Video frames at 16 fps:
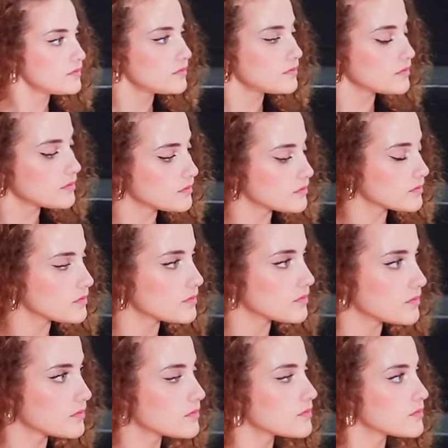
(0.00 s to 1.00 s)

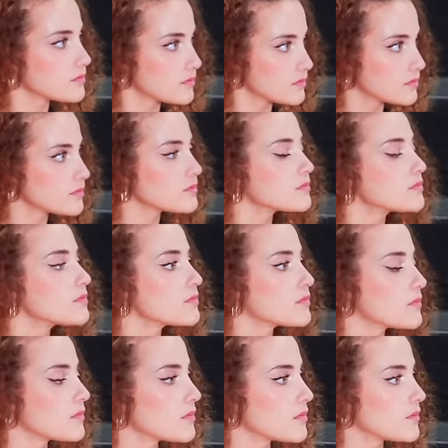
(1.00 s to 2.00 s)

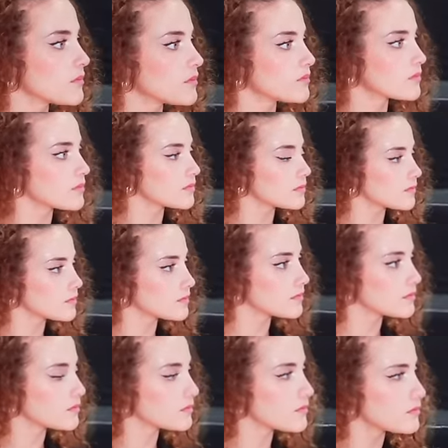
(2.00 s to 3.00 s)

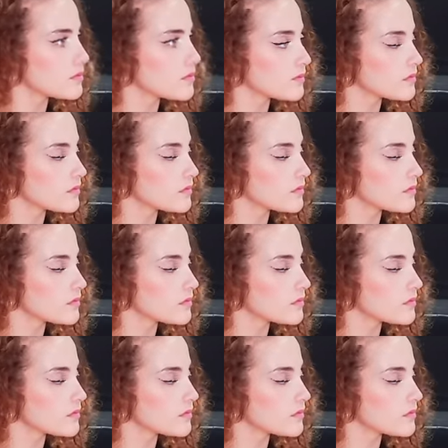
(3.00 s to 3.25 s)
(silent)